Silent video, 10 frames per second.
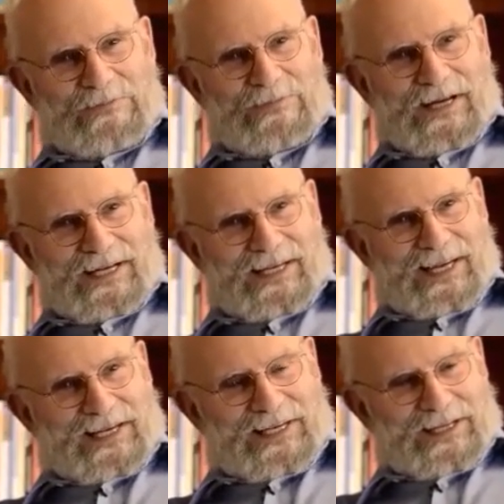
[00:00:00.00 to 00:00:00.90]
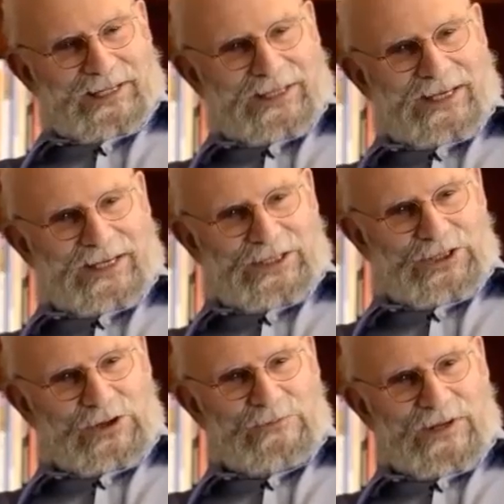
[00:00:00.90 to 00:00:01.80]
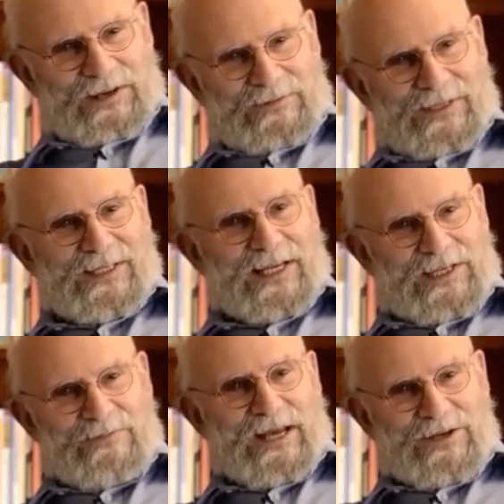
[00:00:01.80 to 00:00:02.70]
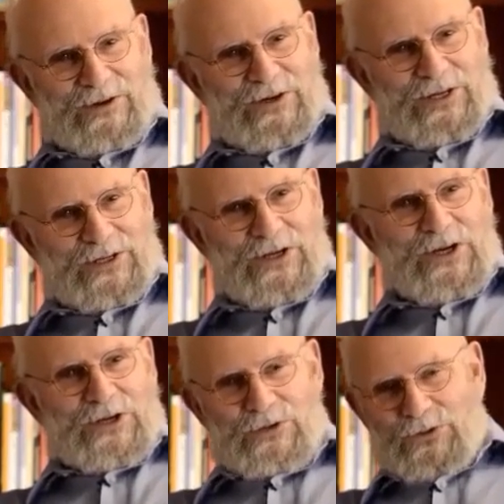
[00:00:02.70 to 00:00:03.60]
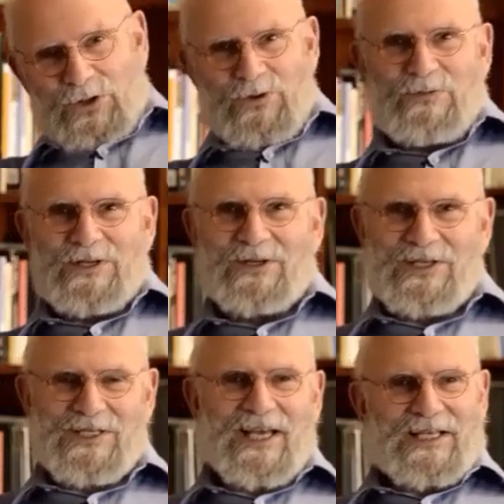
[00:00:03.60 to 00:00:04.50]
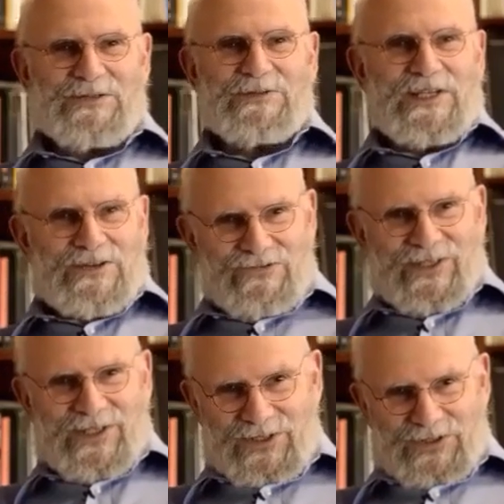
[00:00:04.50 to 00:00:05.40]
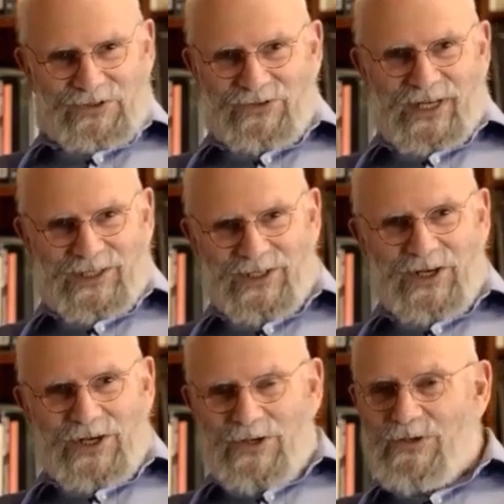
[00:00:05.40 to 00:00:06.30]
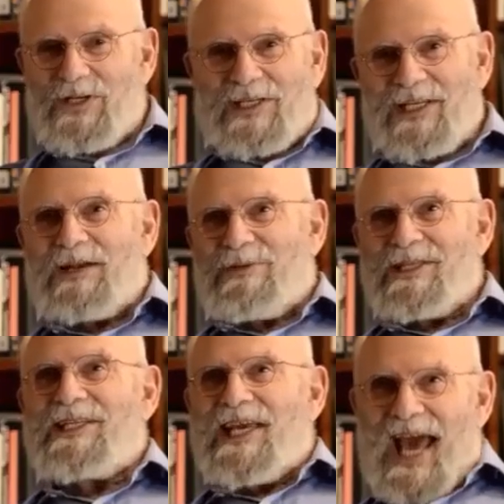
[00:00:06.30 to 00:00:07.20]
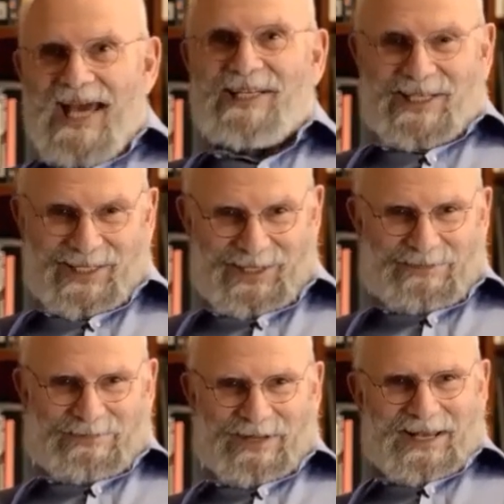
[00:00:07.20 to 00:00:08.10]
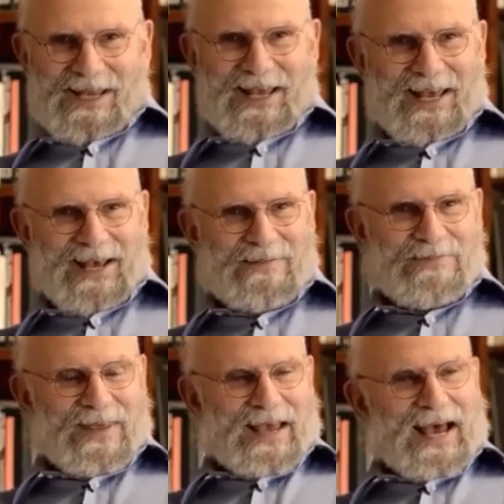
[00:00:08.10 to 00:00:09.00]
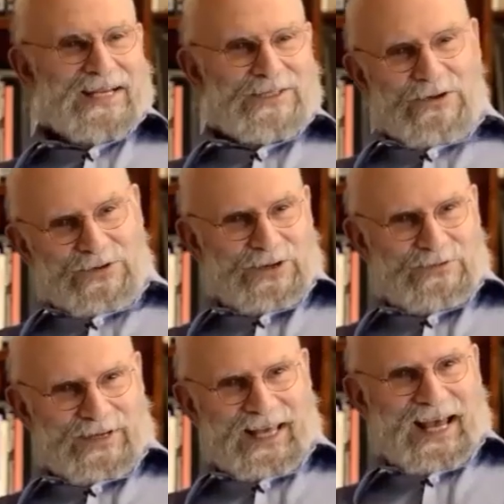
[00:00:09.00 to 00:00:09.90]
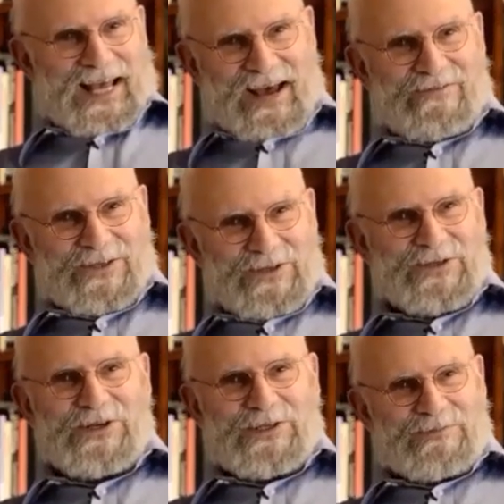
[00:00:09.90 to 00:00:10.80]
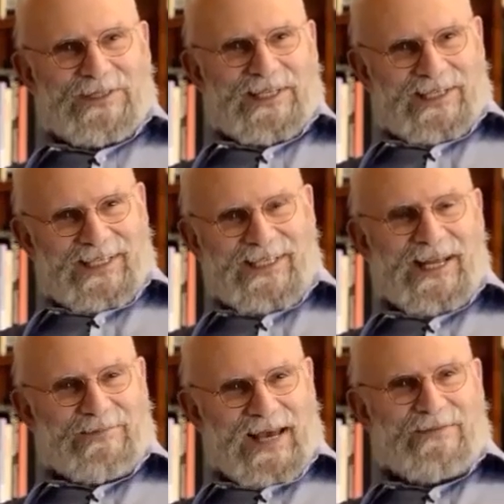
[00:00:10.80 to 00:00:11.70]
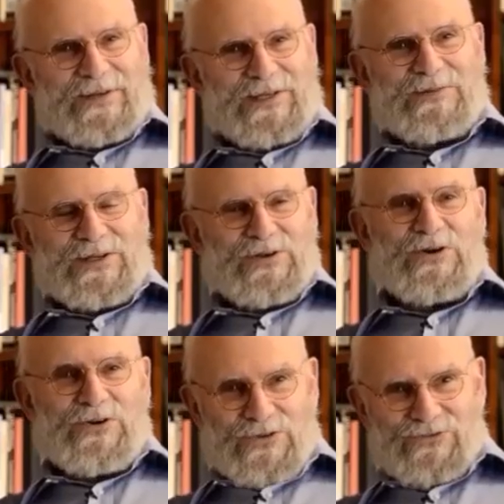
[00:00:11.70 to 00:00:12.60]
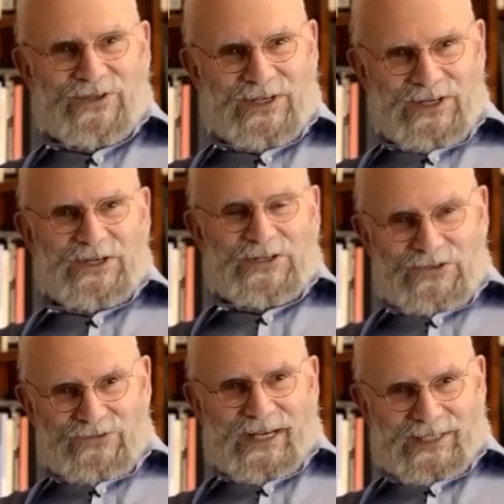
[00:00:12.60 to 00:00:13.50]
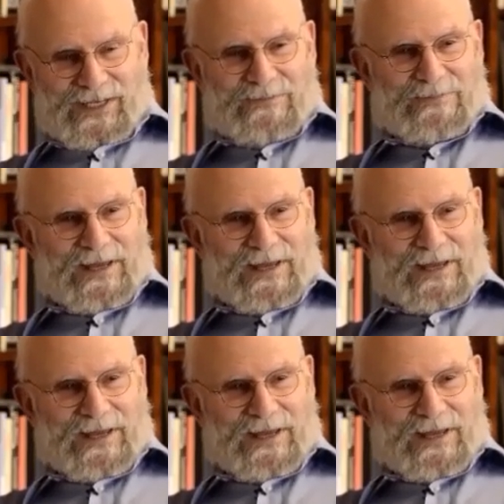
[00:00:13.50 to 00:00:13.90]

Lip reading: But later the shopkeeper said to my colleague, "You told me Dr. Sachs was interested in Tourette's. You didn't tell me that he had it." I don't know whether I have it or not, but at least I'm happy to be an honorary Touretteer.